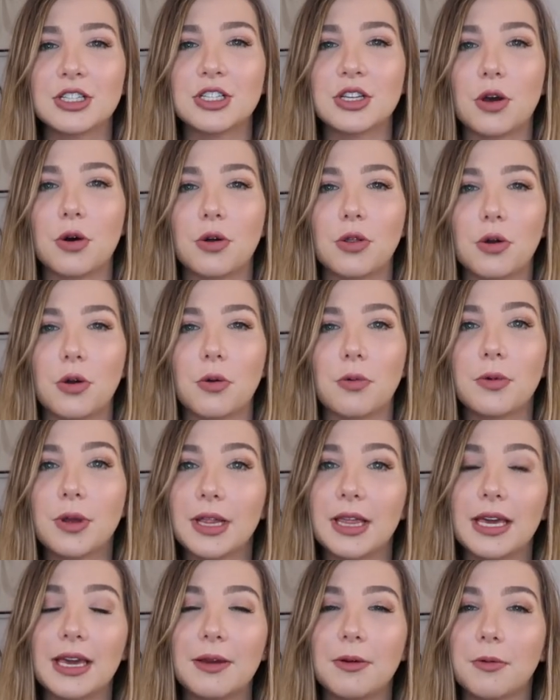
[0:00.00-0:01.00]
So they're a
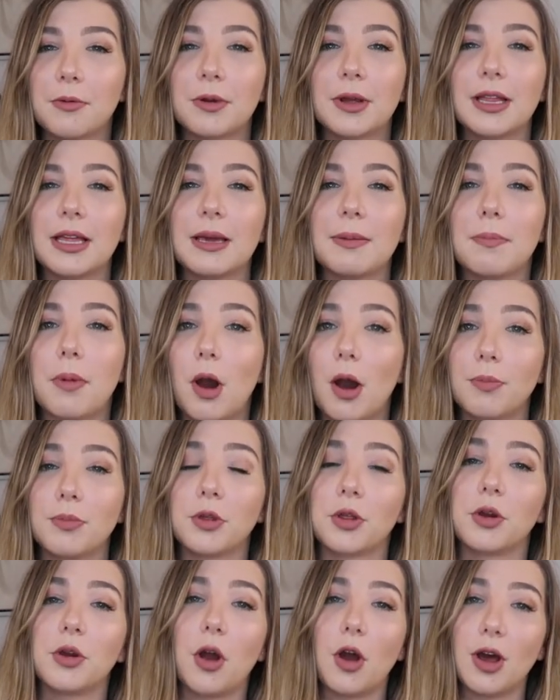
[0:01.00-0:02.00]
really, really
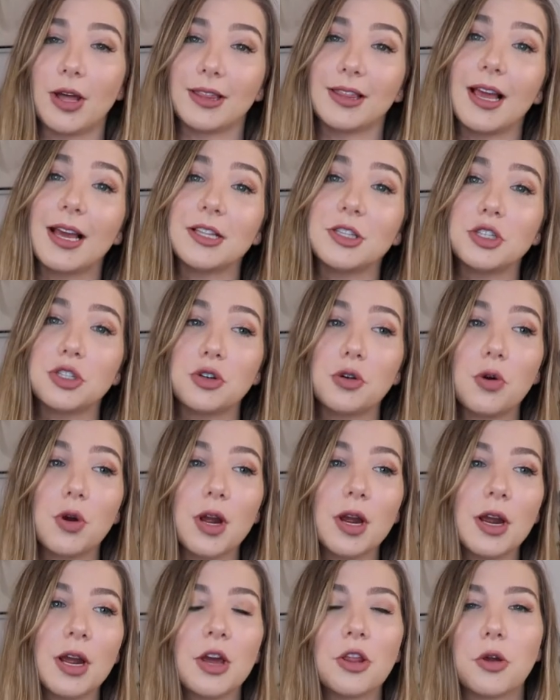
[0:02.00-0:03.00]
popular online
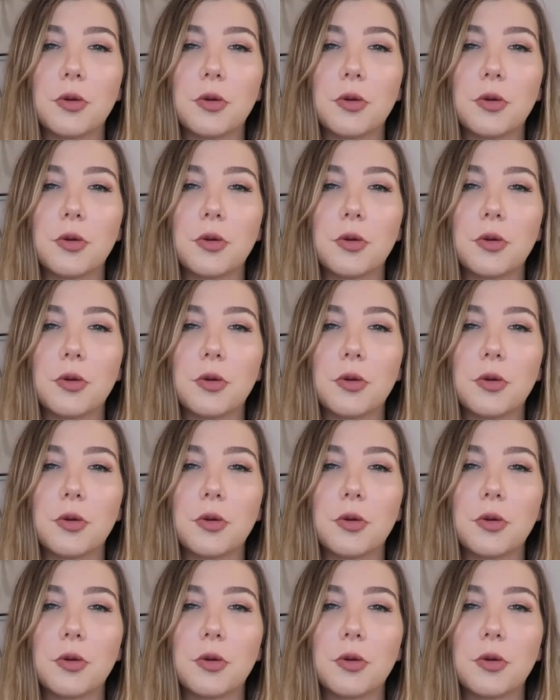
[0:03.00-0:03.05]
store.